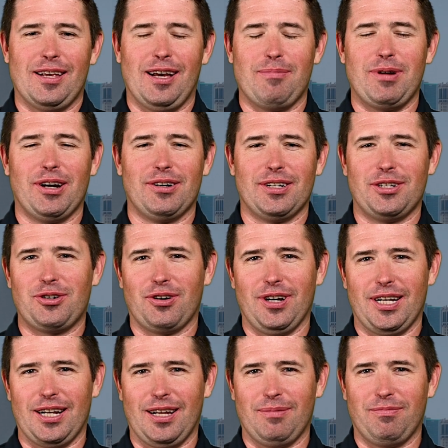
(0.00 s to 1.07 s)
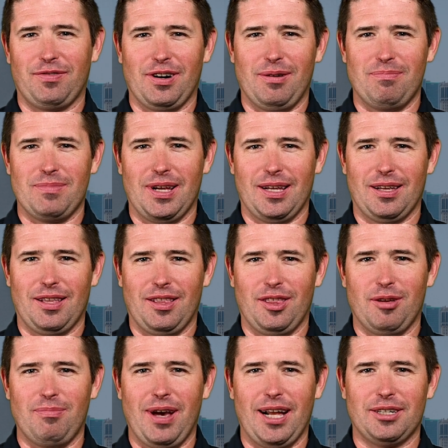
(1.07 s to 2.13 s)
I'm here in Detroit. I'm from
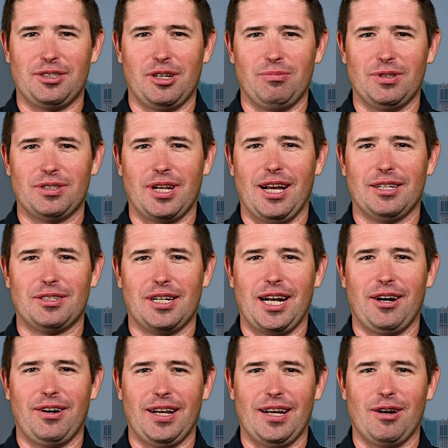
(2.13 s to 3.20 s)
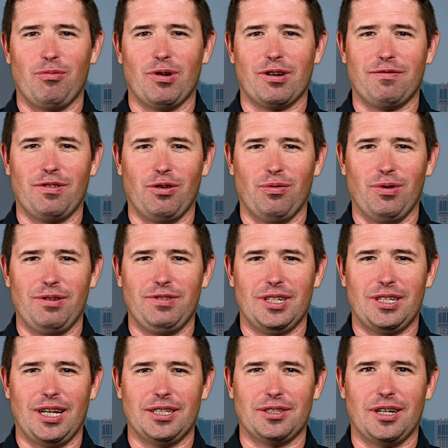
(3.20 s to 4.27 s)
the Madison, Wisconsin area. I work for
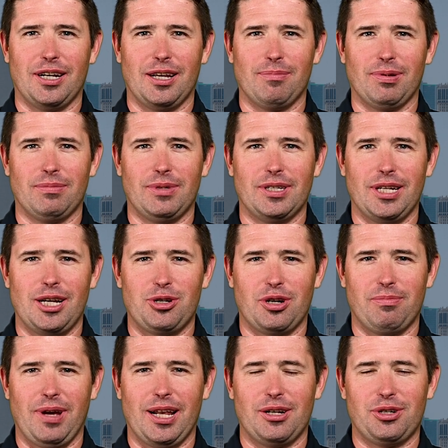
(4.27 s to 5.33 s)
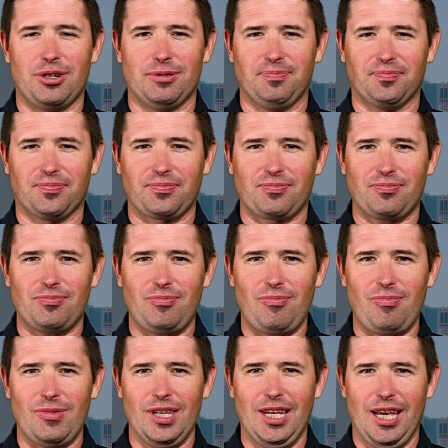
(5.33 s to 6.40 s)
RIVET as an implementation manager.
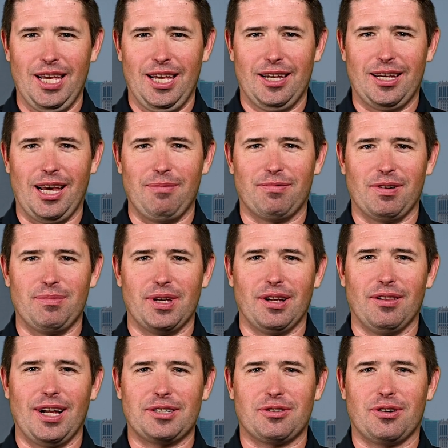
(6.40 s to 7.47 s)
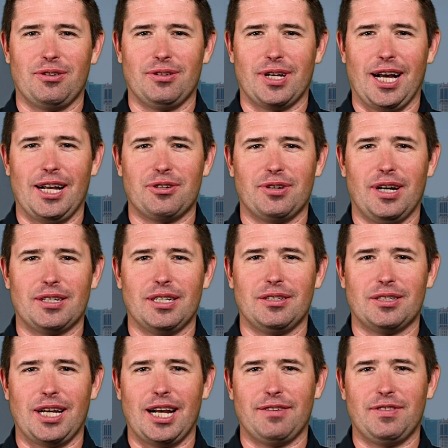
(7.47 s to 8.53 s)
Came from the electrical
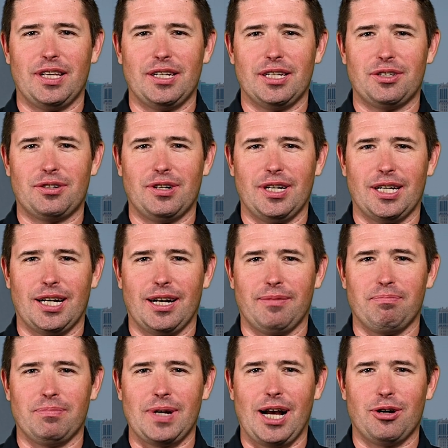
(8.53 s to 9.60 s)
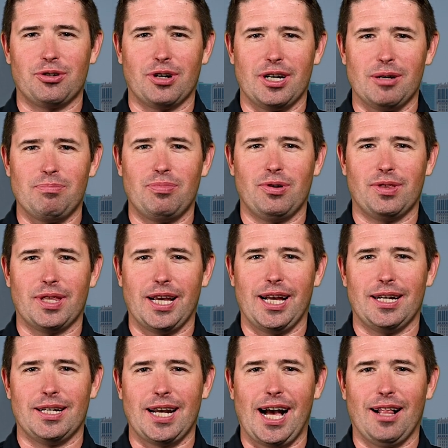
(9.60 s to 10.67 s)
contracting side of the industry, and I'm now trying to put
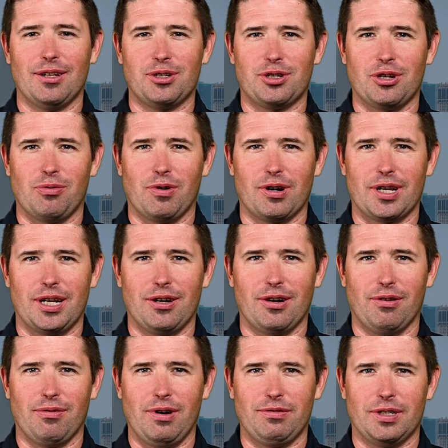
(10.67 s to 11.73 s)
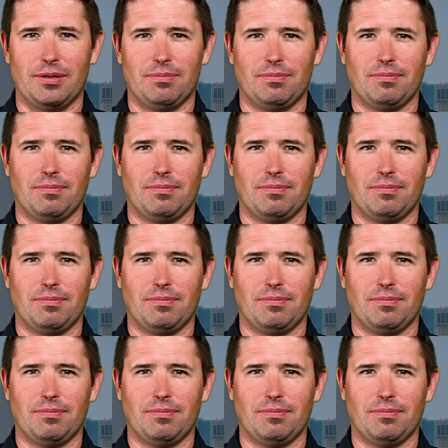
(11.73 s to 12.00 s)
that knowledge to work here at RIVET.